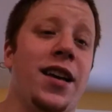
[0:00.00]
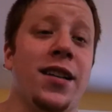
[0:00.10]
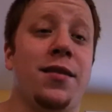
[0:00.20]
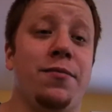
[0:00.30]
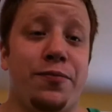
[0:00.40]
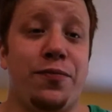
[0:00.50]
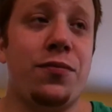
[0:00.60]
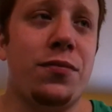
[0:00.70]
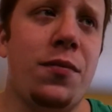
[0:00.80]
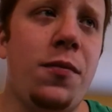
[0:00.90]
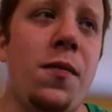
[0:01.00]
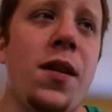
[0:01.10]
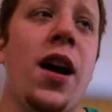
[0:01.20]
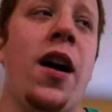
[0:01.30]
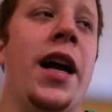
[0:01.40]
this.
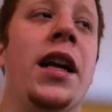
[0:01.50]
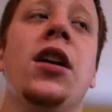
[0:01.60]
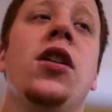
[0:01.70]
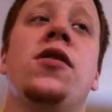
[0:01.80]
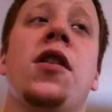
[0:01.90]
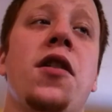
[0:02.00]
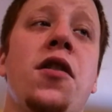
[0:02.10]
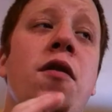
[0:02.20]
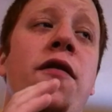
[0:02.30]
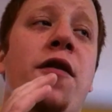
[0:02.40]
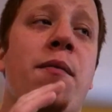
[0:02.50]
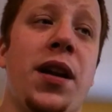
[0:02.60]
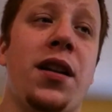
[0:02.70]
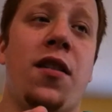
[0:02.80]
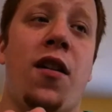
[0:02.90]
Alright, so the new
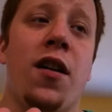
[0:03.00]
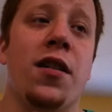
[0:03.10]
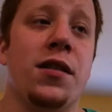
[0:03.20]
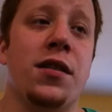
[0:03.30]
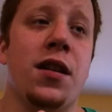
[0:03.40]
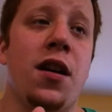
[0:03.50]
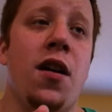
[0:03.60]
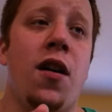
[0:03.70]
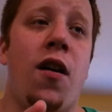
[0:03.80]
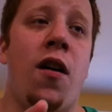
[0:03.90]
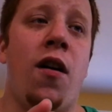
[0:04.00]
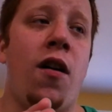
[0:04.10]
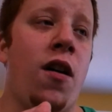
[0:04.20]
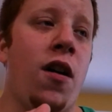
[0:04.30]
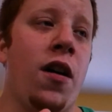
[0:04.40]
forbidden cards
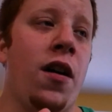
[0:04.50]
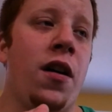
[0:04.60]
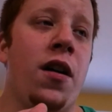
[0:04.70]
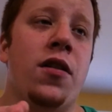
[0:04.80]
are